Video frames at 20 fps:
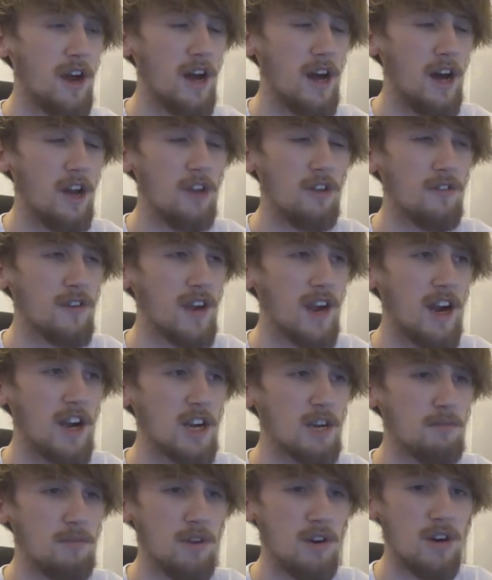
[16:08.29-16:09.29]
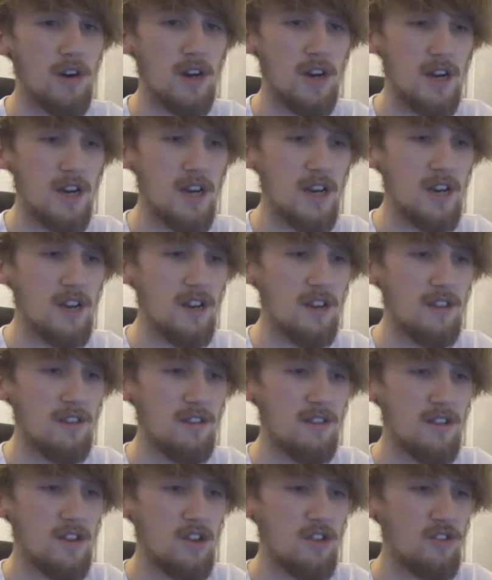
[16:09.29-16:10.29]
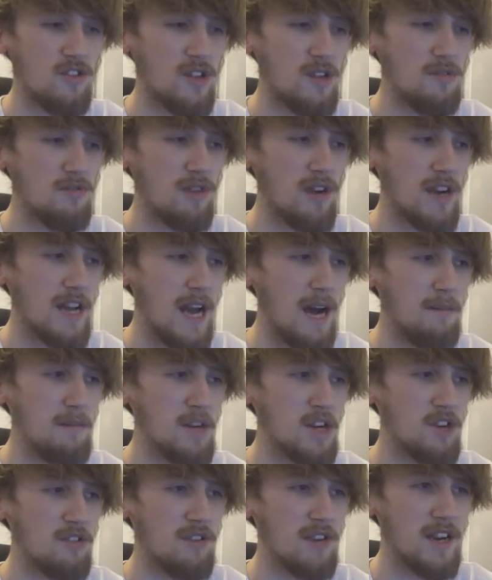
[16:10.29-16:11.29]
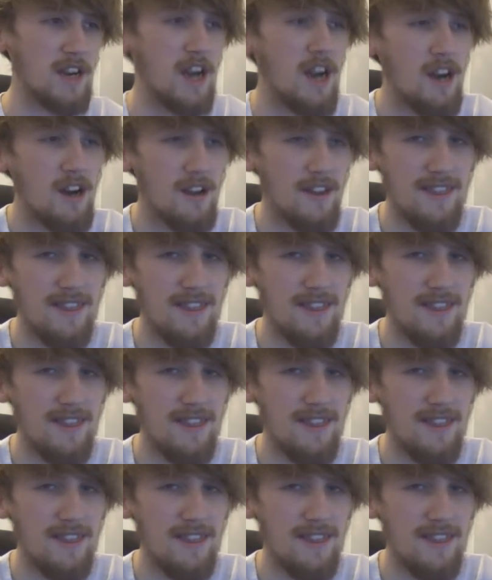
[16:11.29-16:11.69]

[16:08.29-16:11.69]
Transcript: I love her character, but she just seemed really amateur-y